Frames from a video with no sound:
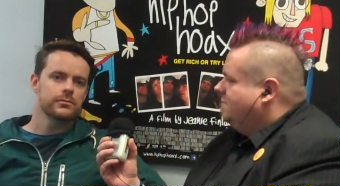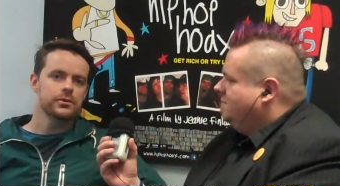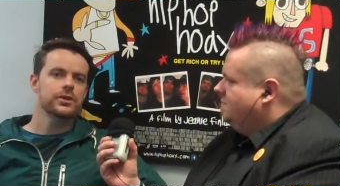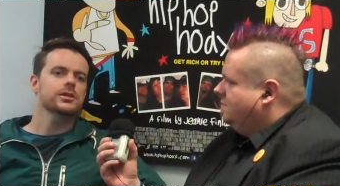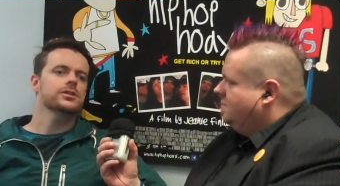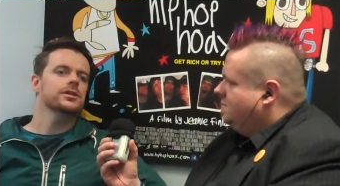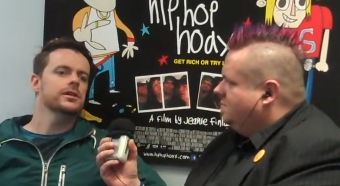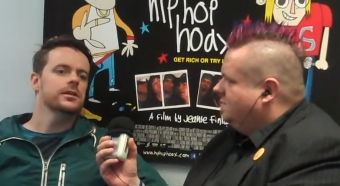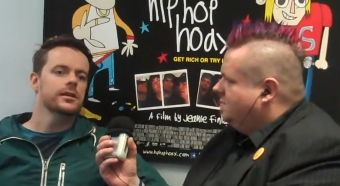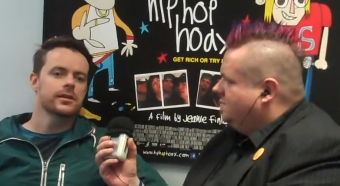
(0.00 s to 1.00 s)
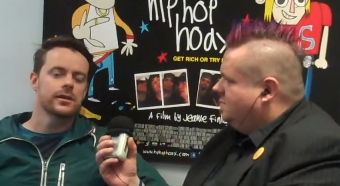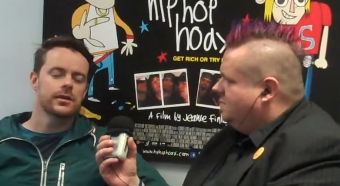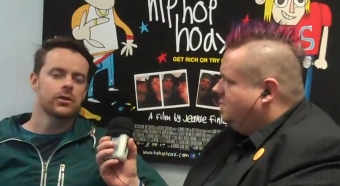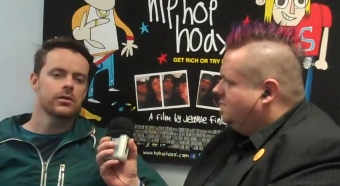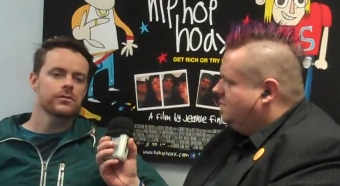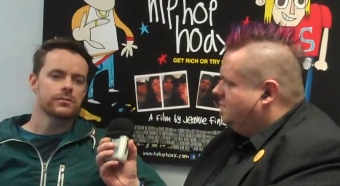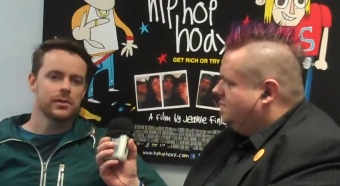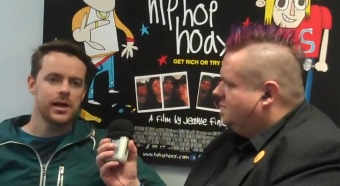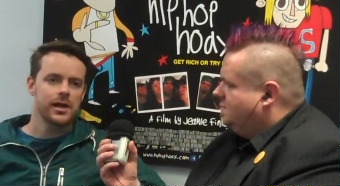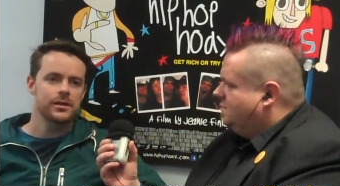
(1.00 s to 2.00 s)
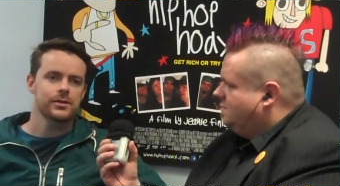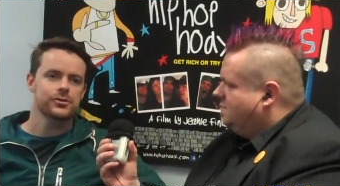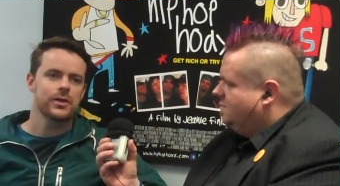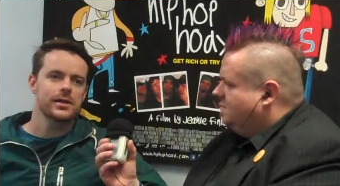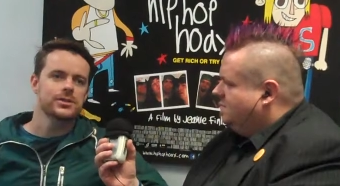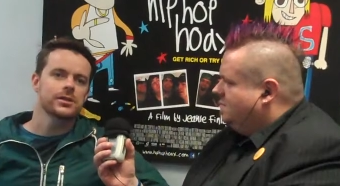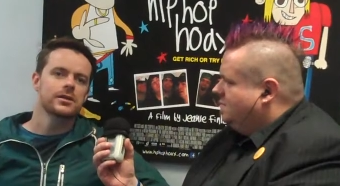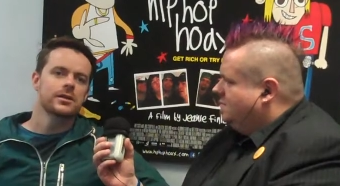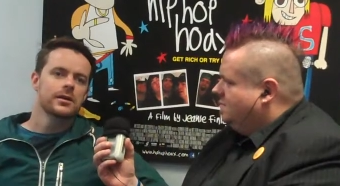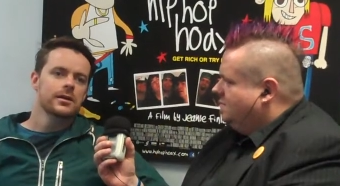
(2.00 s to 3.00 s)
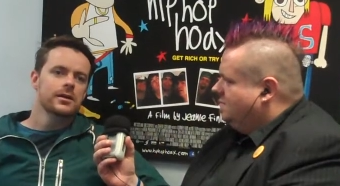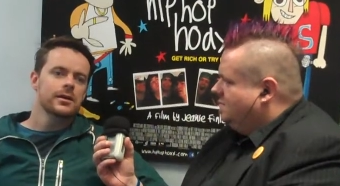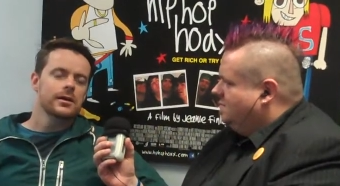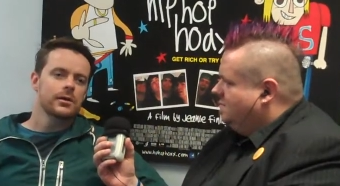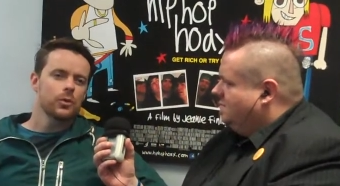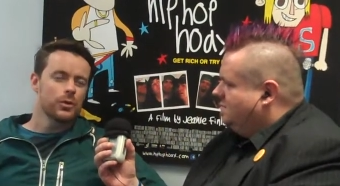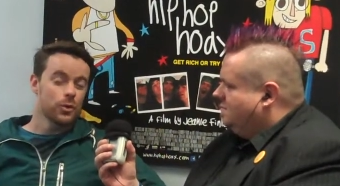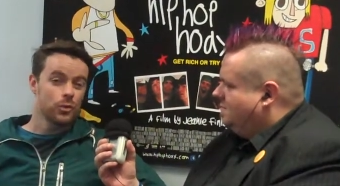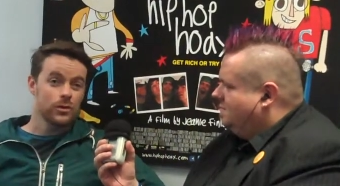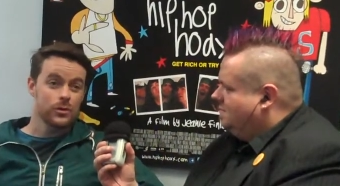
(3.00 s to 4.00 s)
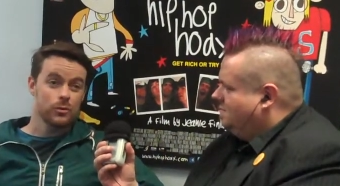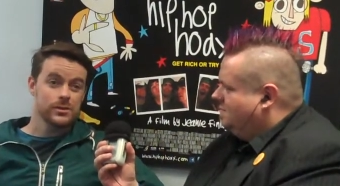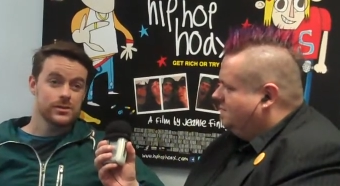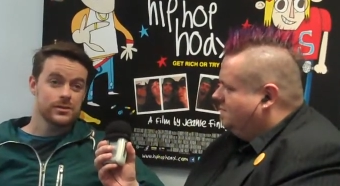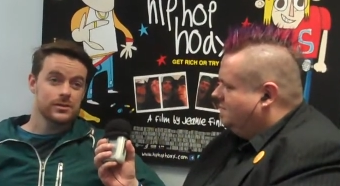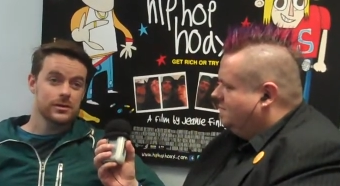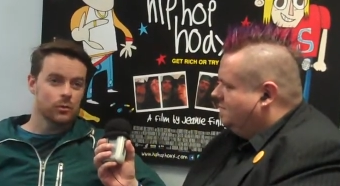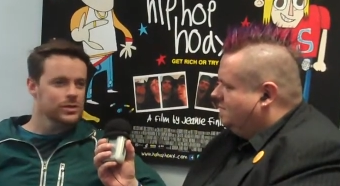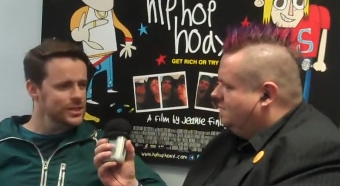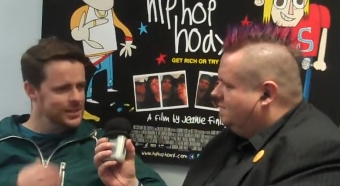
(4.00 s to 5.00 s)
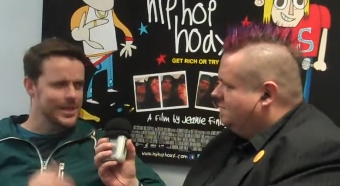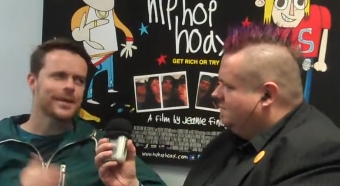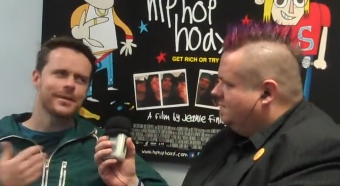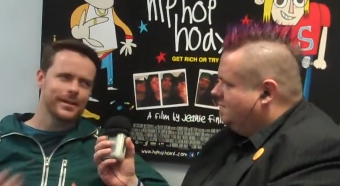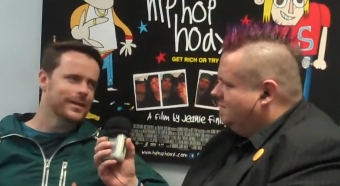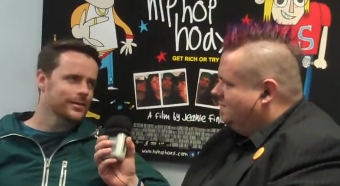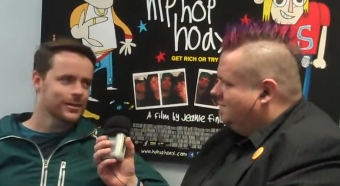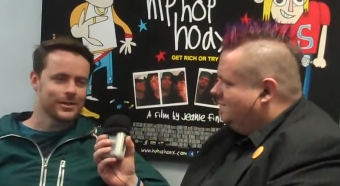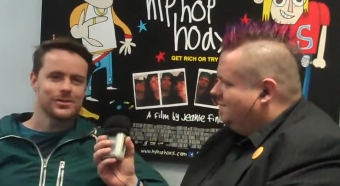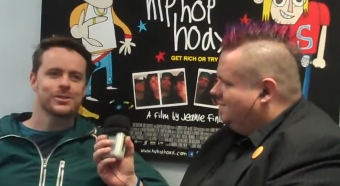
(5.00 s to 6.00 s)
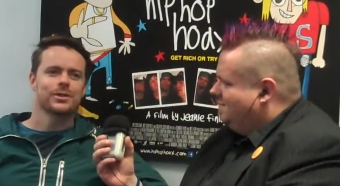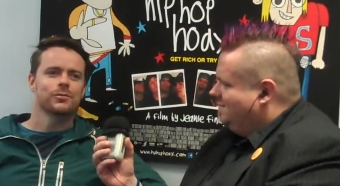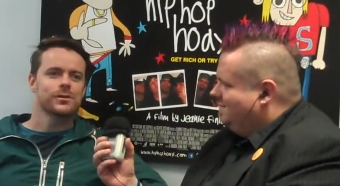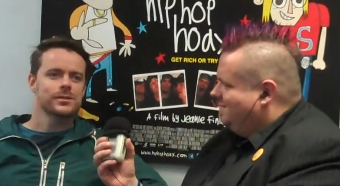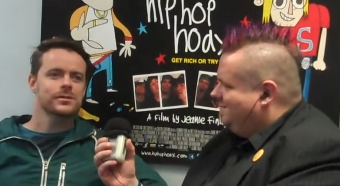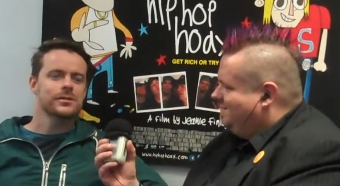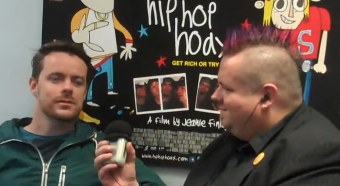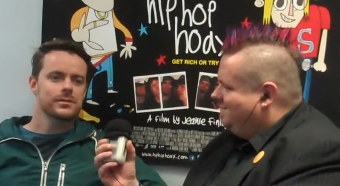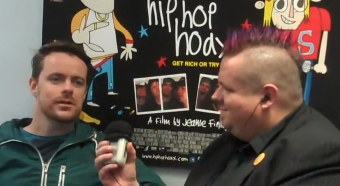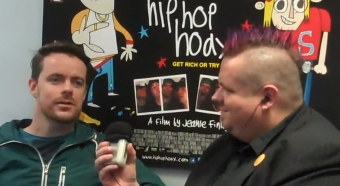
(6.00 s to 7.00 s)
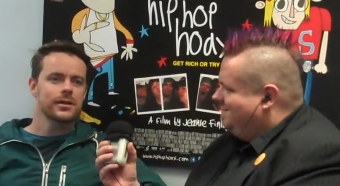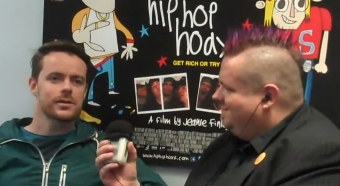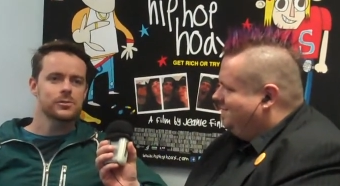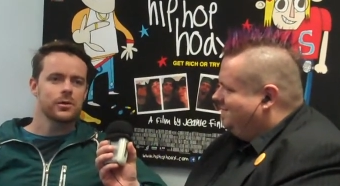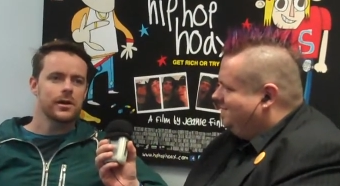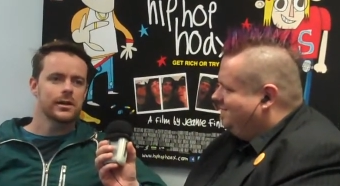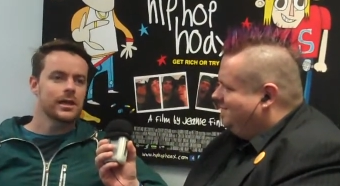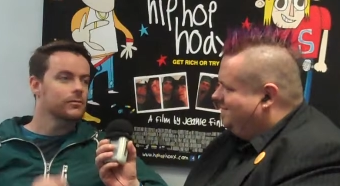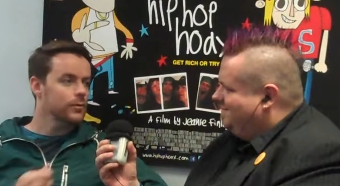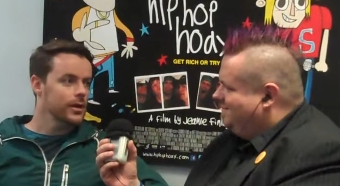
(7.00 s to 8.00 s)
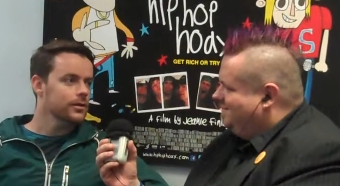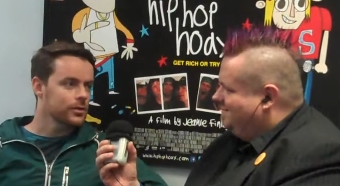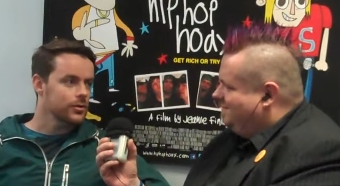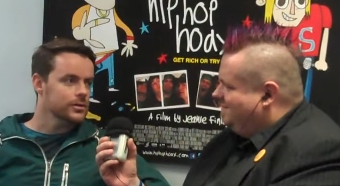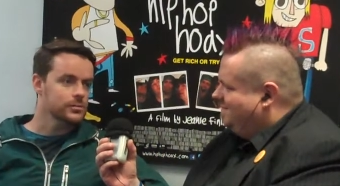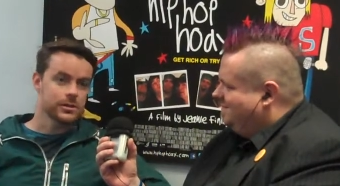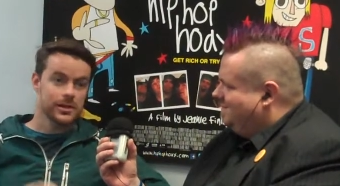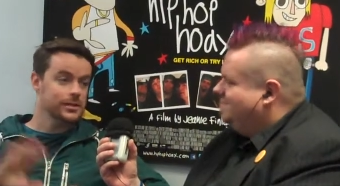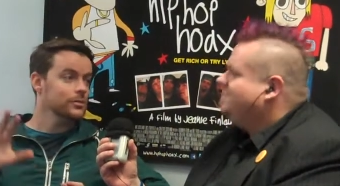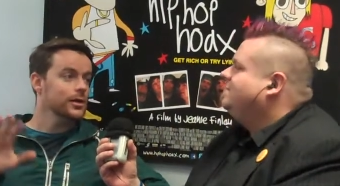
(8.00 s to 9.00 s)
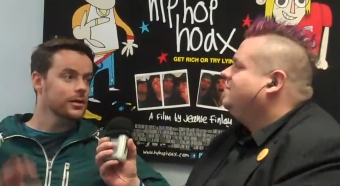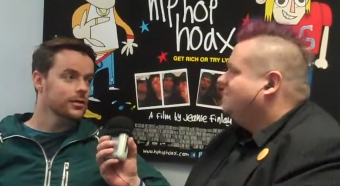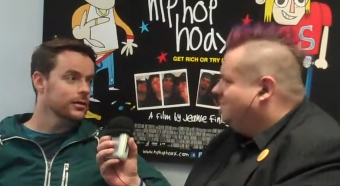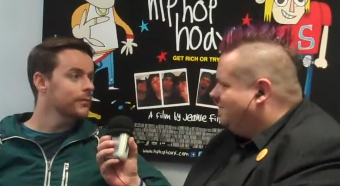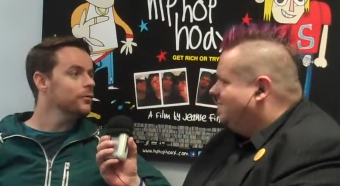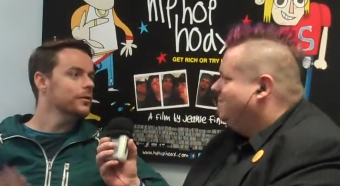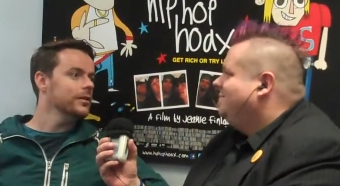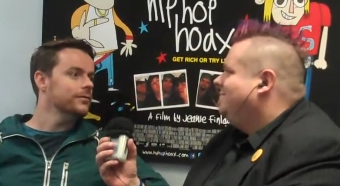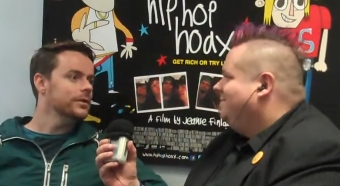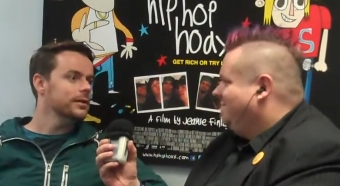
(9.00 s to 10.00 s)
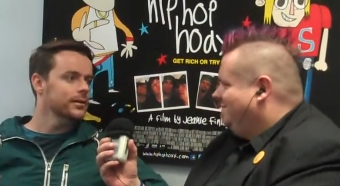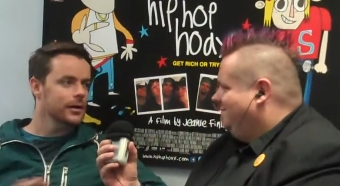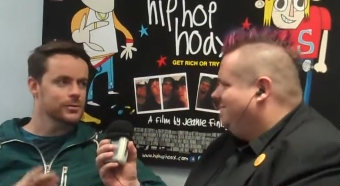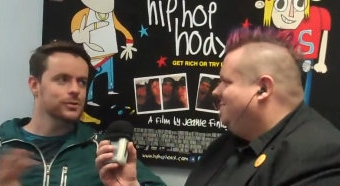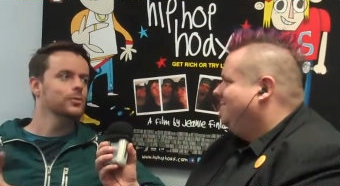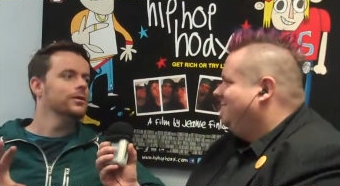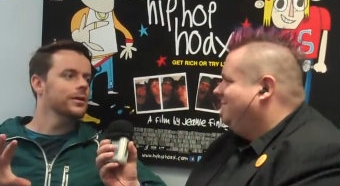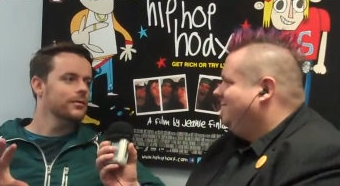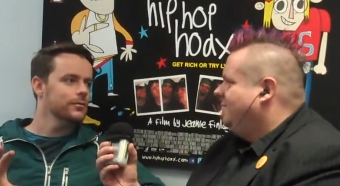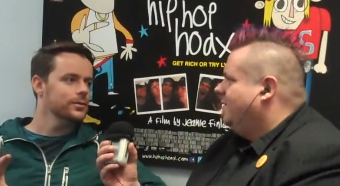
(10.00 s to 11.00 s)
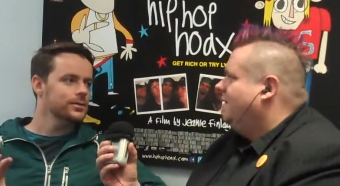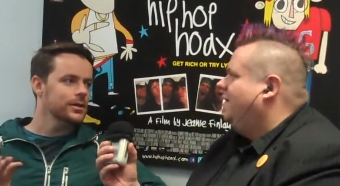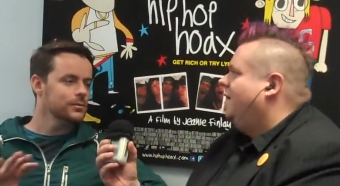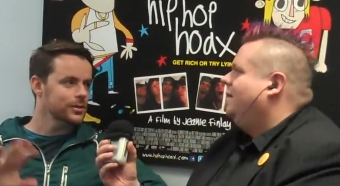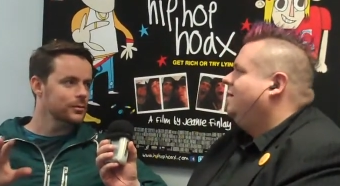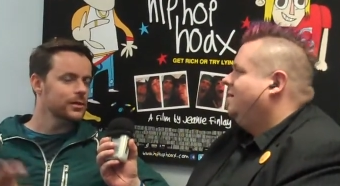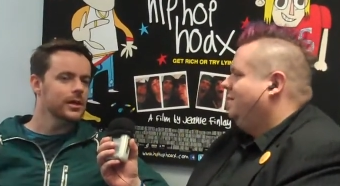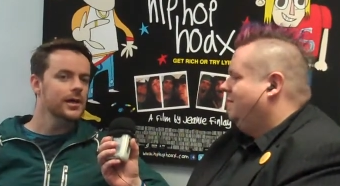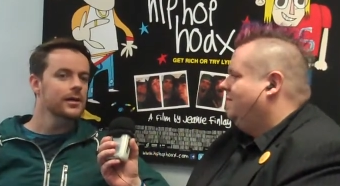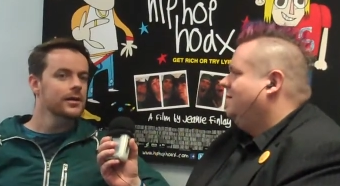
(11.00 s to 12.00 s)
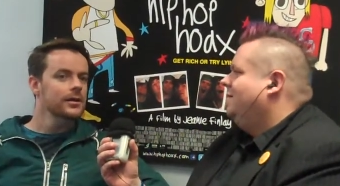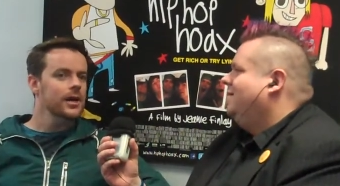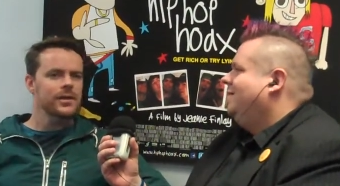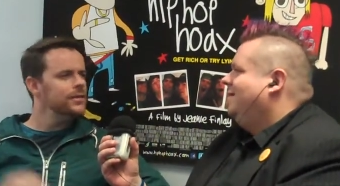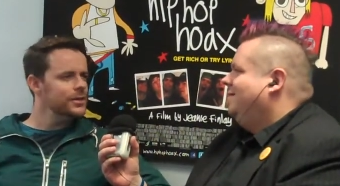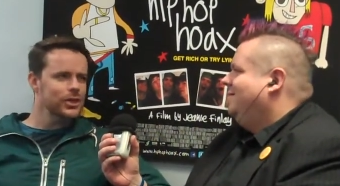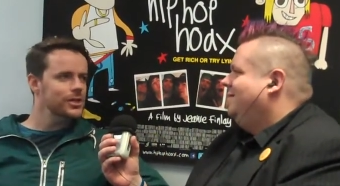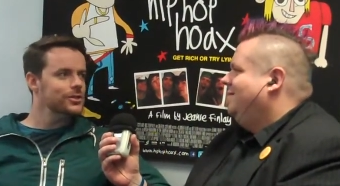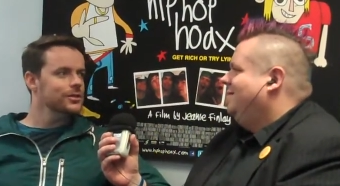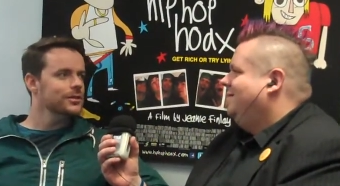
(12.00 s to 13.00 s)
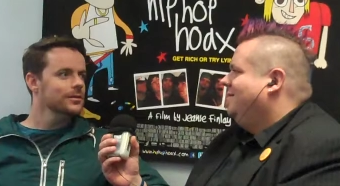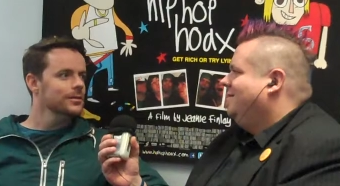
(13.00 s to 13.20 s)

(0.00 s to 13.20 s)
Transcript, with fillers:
Speaker 1: production and, and all of the plan, the strategy it, there, there was it wasn't exactly like like you see there was certain things where I gave a record across and like that's the record and everyone loved it and that was the one that everyone said yeah. was going to be the hit and then they changed it